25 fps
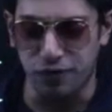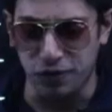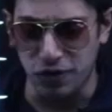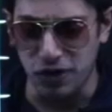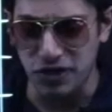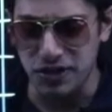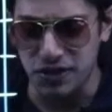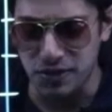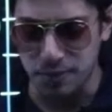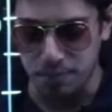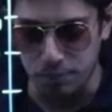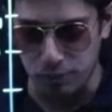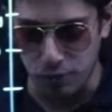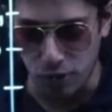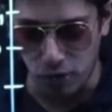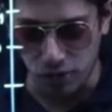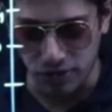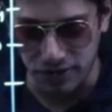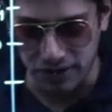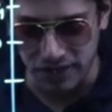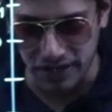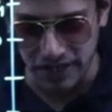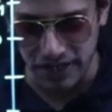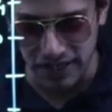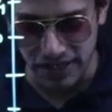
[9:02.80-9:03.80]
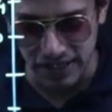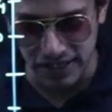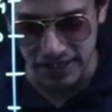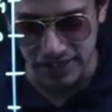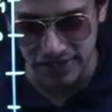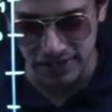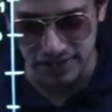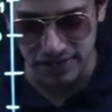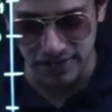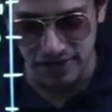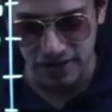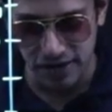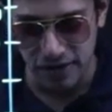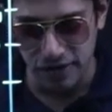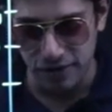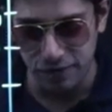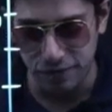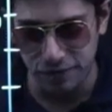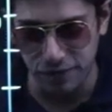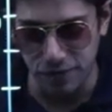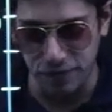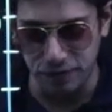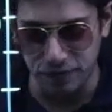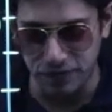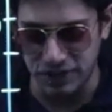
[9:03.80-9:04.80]
first plot is
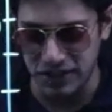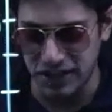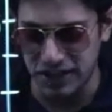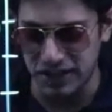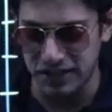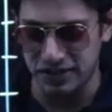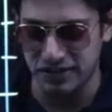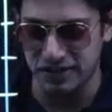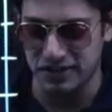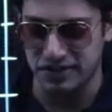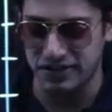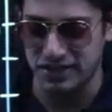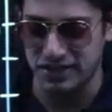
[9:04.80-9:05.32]
15,